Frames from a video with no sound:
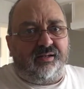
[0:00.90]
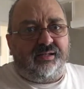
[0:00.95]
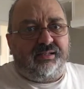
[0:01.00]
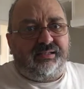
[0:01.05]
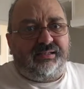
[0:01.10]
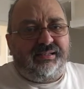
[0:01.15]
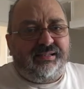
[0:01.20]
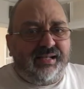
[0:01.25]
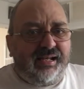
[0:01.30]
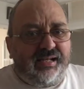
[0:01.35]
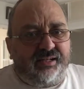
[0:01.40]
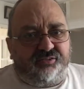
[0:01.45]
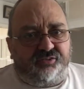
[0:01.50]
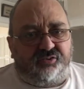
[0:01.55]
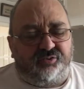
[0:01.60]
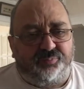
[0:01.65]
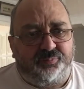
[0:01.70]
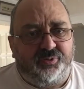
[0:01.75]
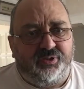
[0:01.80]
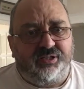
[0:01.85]
I
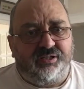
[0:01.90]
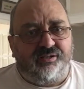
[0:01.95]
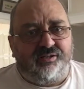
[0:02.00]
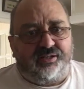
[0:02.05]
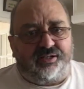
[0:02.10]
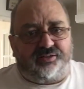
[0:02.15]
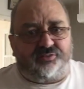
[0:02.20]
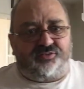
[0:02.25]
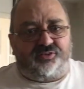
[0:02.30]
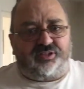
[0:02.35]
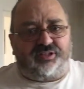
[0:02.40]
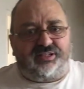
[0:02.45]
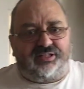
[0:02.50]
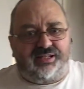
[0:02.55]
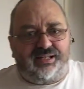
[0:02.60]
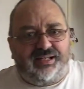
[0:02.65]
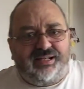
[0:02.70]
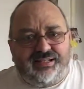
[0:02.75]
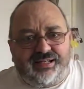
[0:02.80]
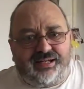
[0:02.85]
guess we like to
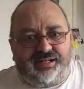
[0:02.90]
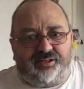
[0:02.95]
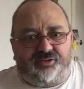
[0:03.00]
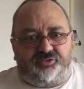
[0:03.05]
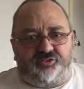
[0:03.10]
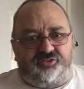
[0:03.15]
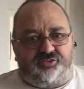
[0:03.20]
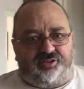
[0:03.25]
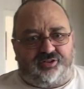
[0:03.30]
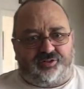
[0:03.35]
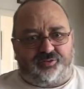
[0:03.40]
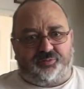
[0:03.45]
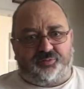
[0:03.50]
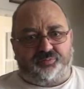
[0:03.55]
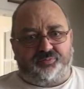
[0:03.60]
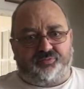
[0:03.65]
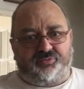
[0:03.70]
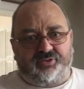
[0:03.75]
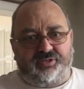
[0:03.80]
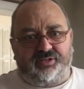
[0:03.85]
kid
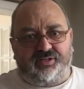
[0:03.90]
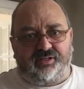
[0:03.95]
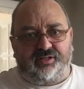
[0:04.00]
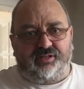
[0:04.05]
ourselves